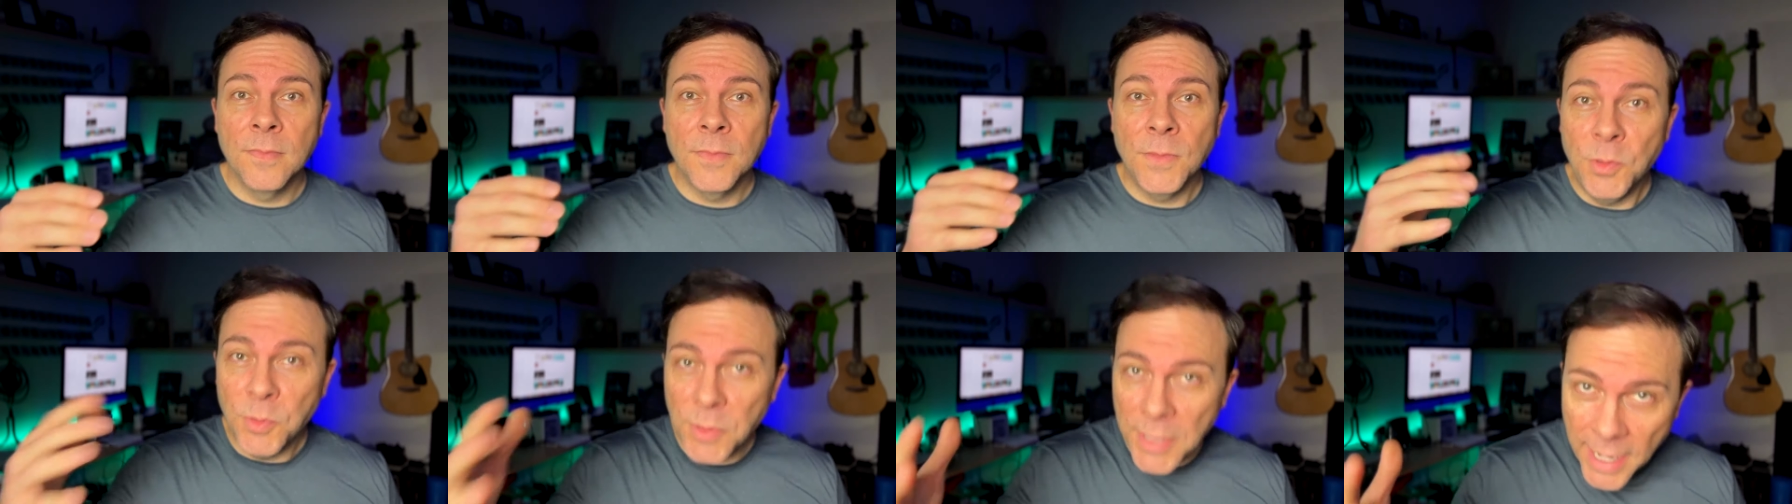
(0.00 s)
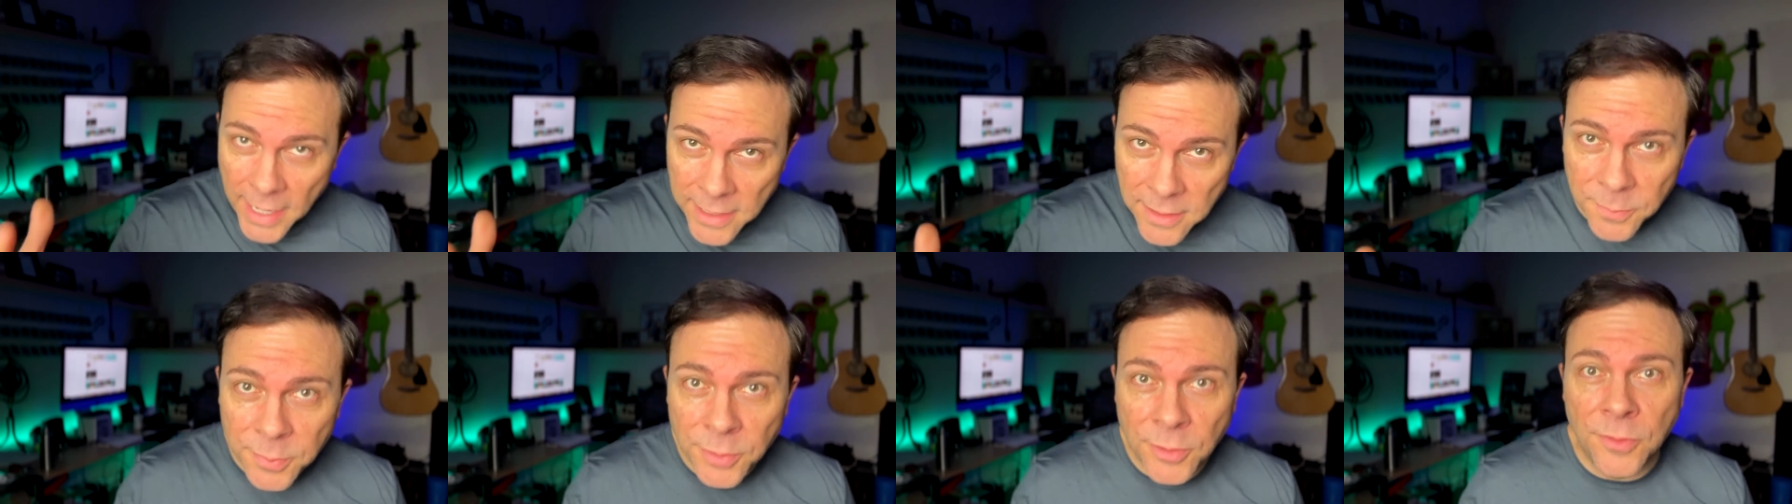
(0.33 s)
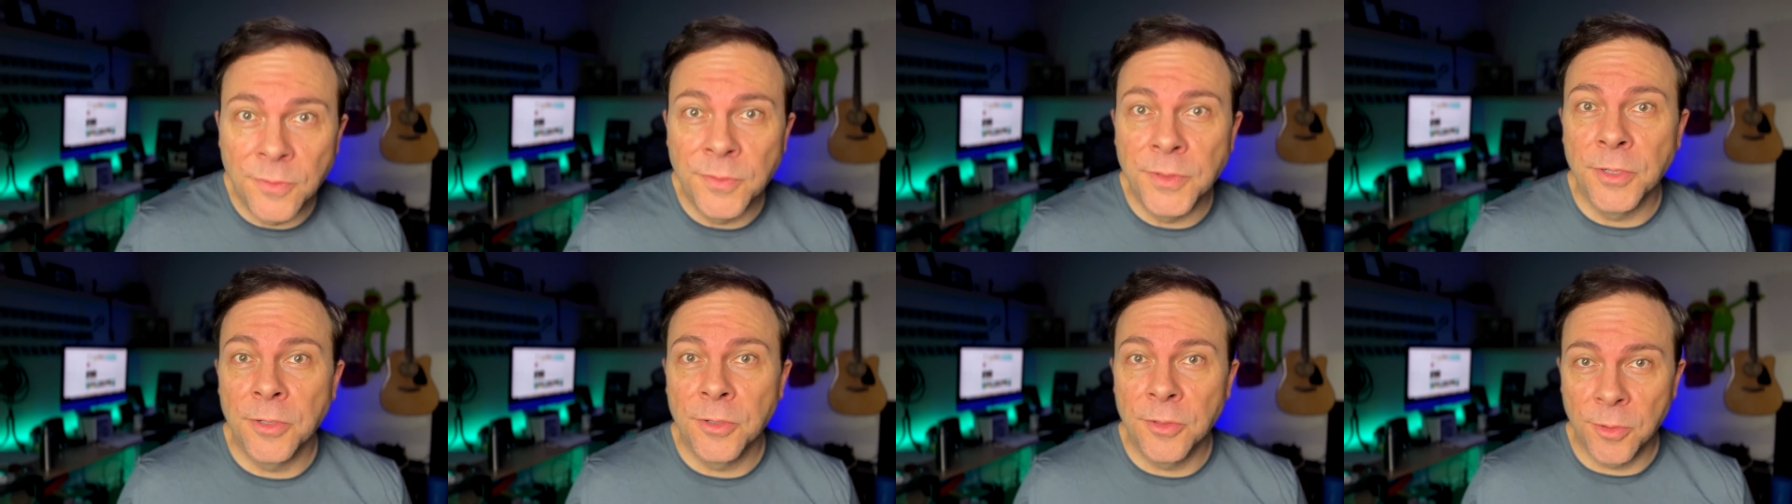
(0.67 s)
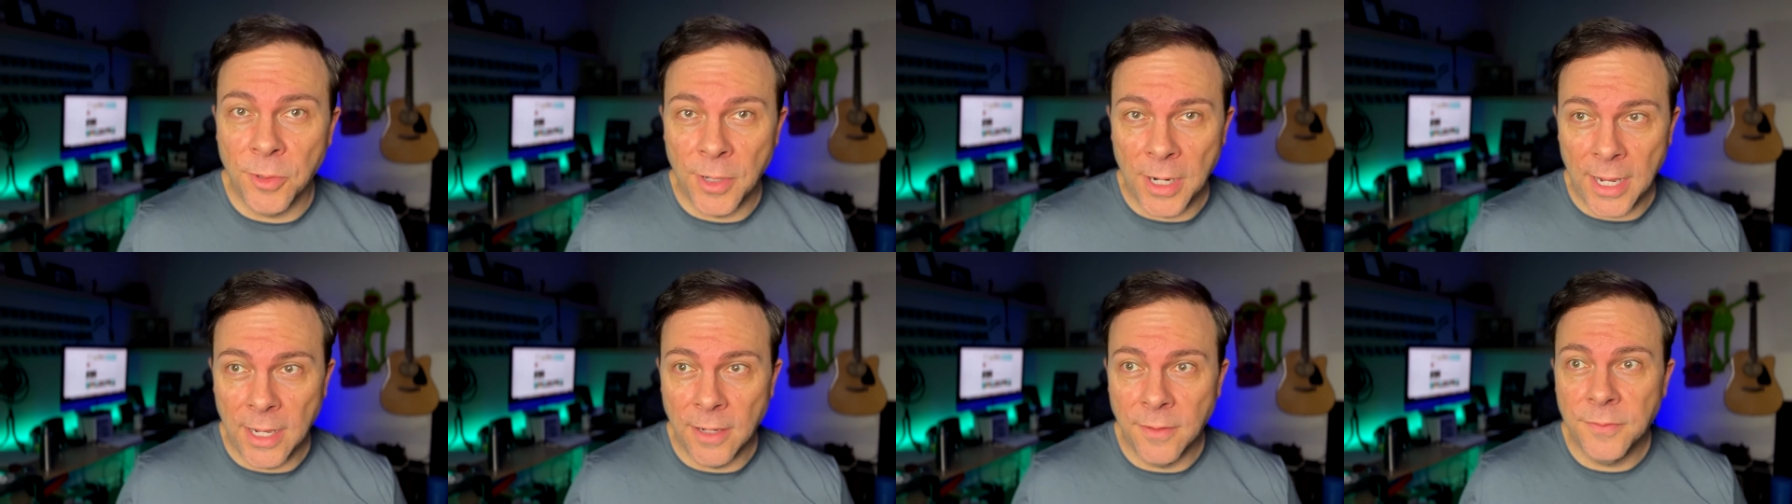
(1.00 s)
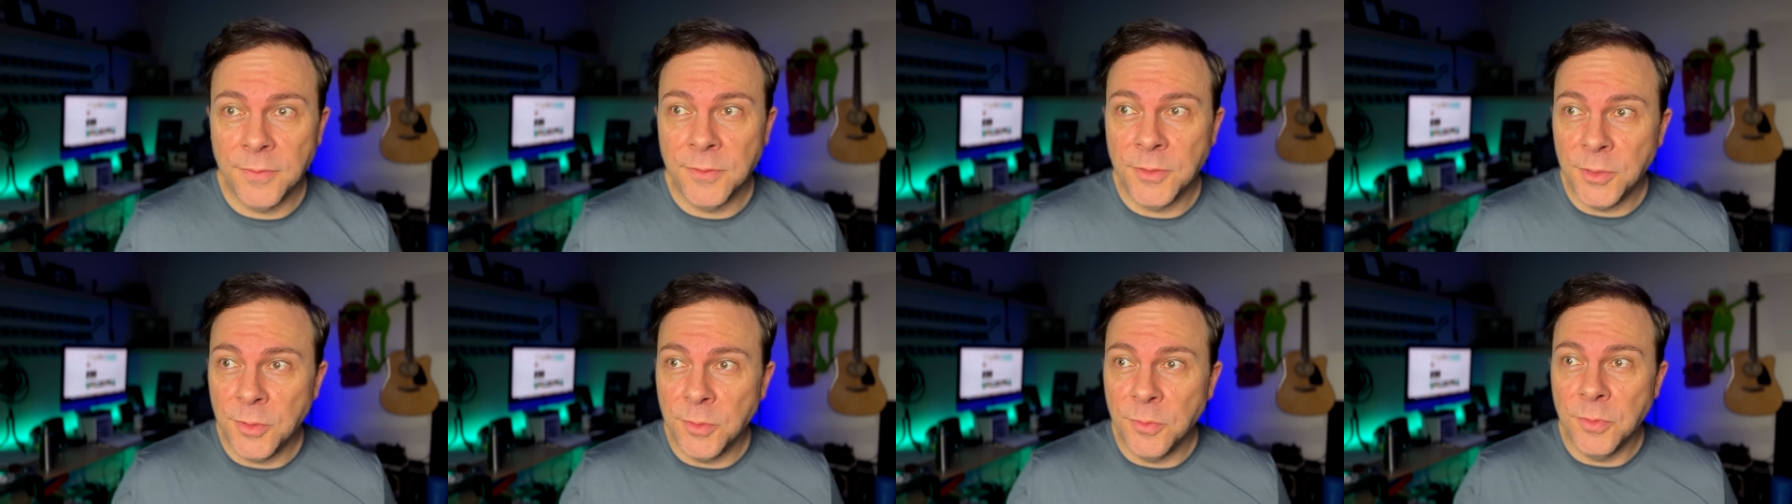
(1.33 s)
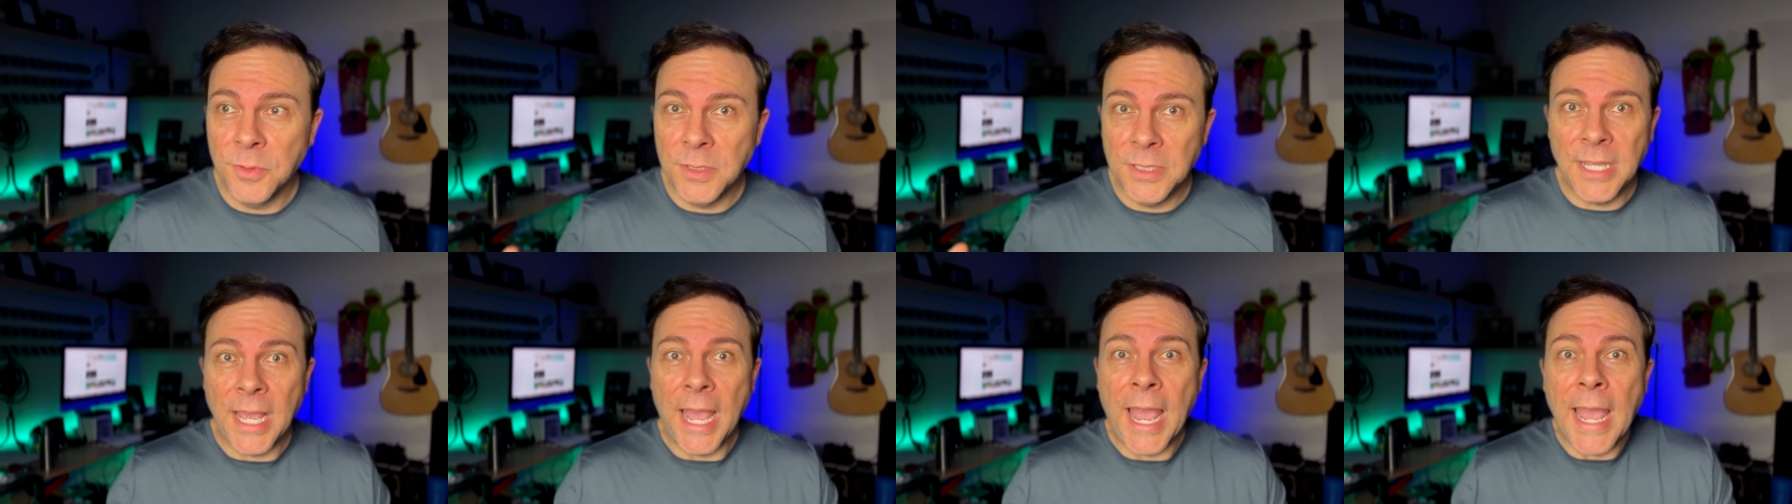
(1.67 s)
You can improve your craft.
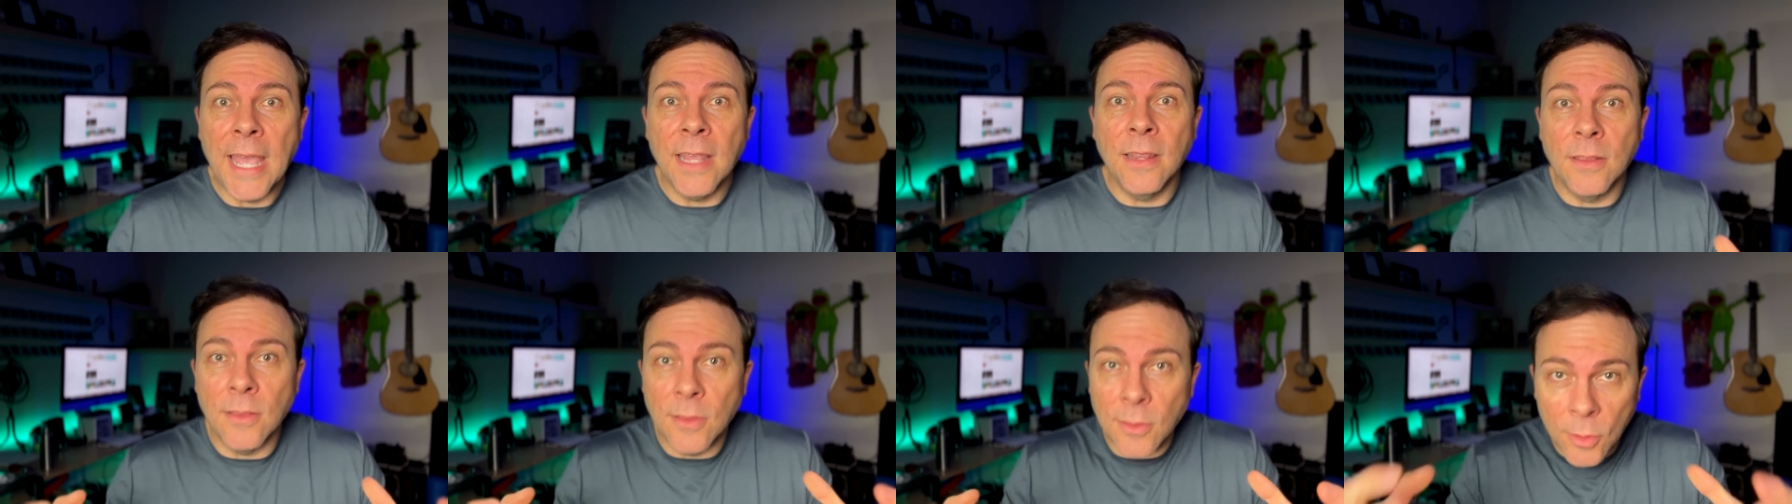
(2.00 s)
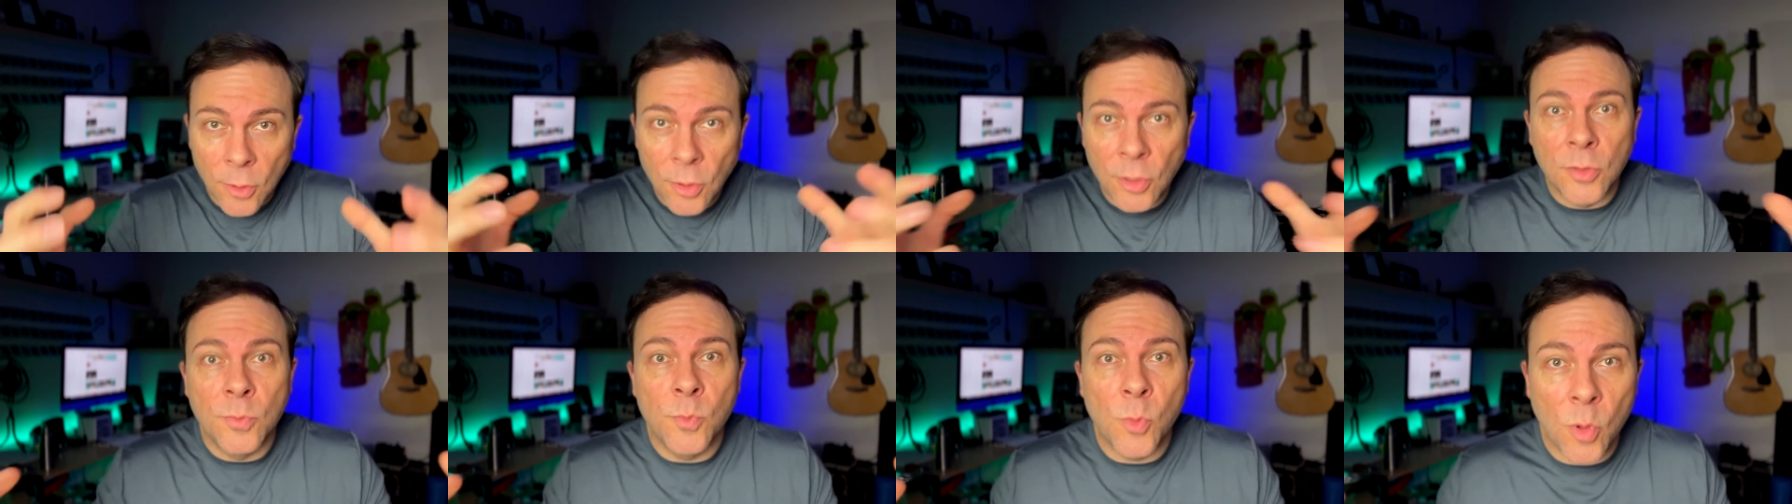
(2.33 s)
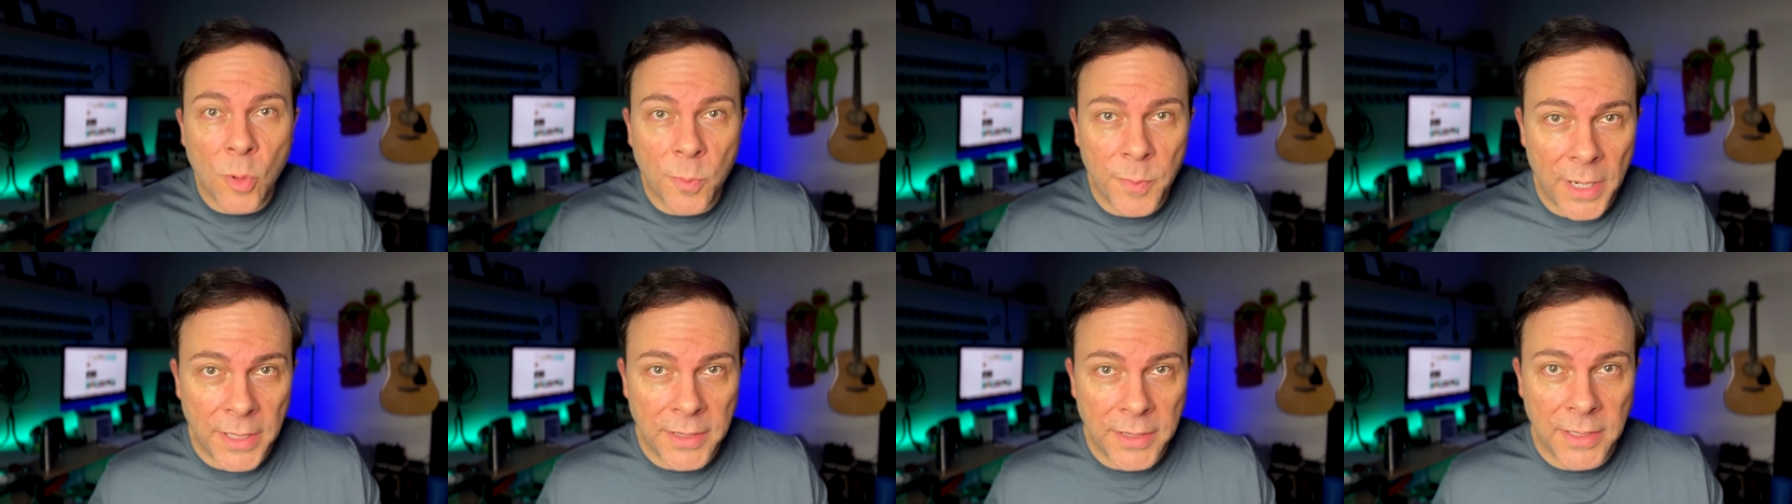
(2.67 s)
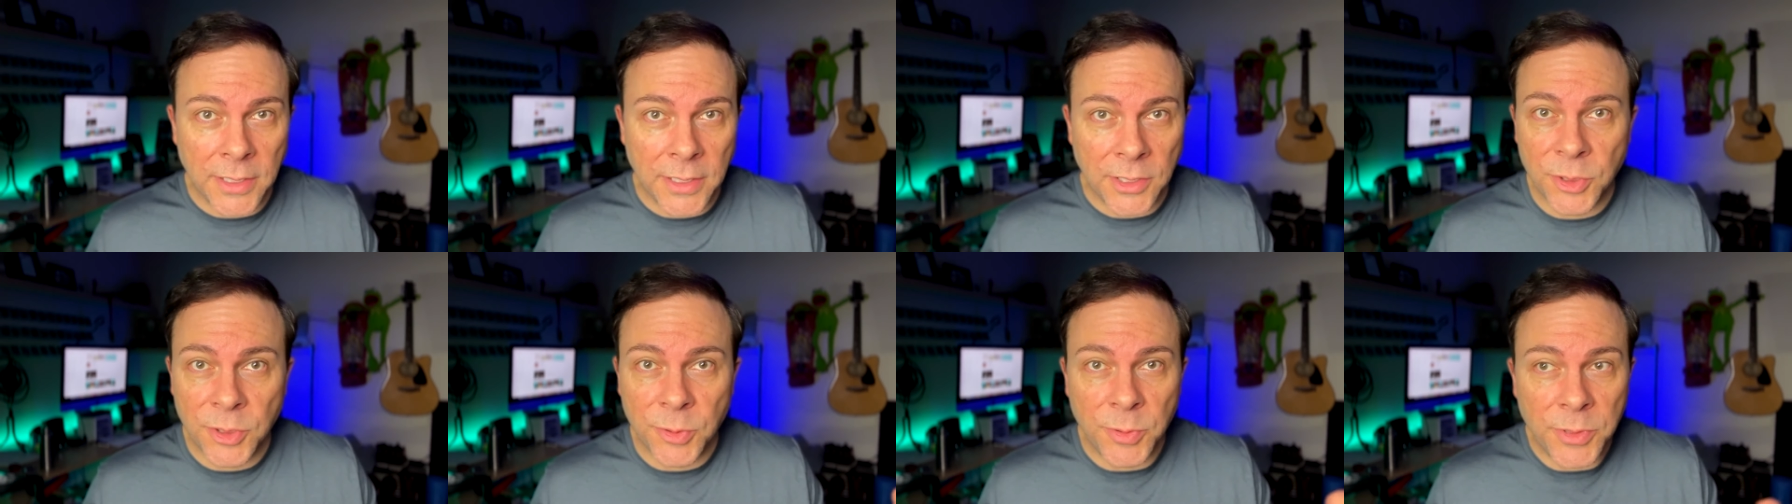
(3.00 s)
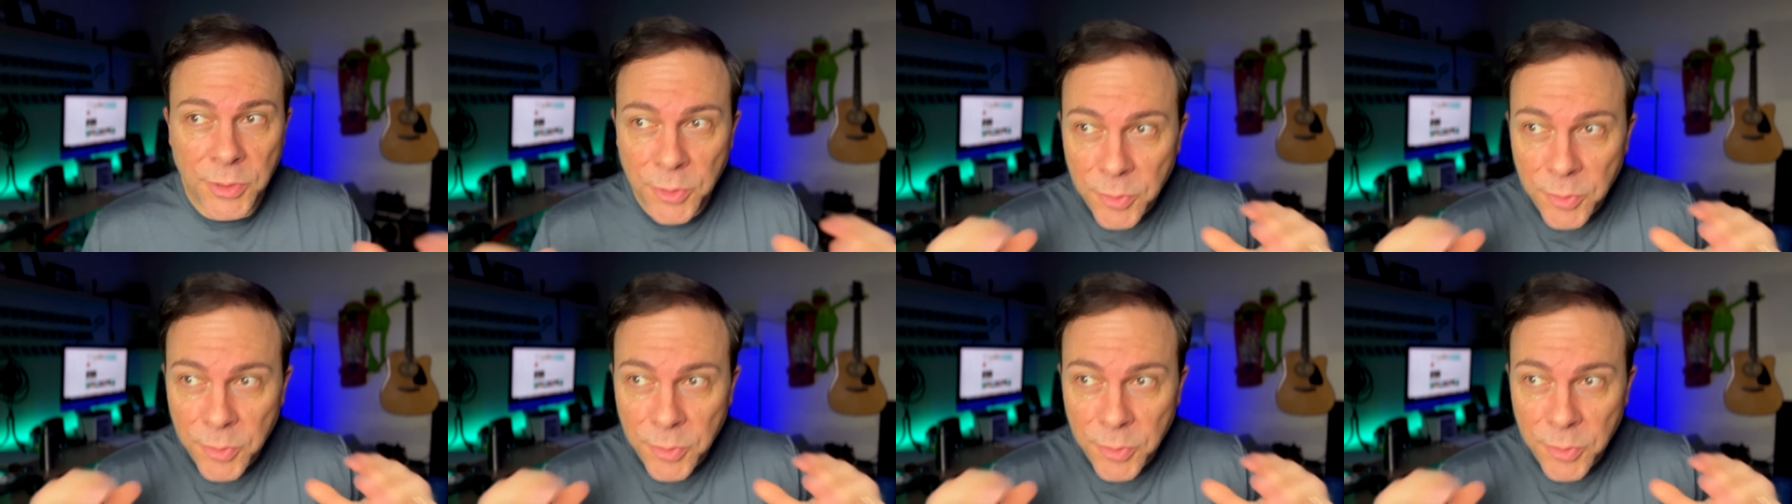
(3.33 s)
You can learn more about the industry.